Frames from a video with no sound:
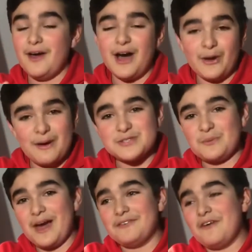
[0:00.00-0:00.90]
I always
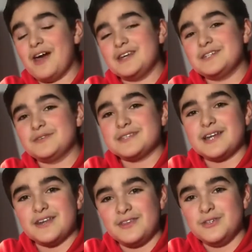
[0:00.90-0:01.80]
wait right until the start
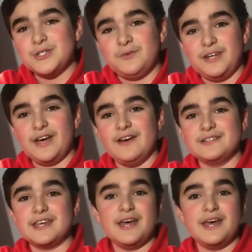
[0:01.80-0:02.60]
of the YouTube videos.